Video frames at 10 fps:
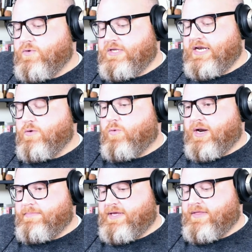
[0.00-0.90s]
didn't want
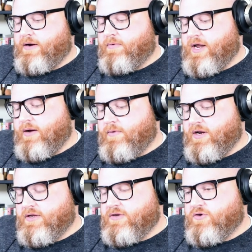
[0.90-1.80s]
to be there. What I
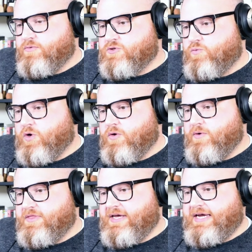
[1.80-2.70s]
wanted to do was work
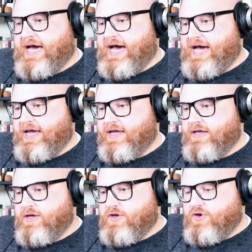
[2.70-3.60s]
with the guy
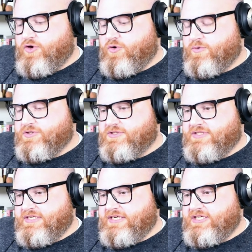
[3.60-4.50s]
who was
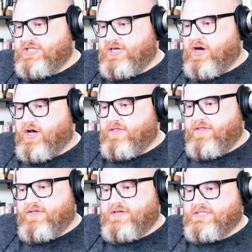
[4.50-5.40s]
teaching all the
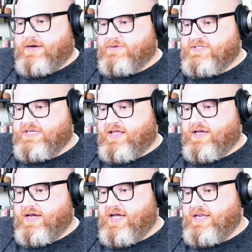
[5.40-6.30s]
things I was
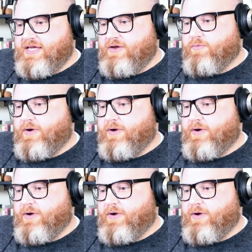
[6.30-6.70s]
selling. And he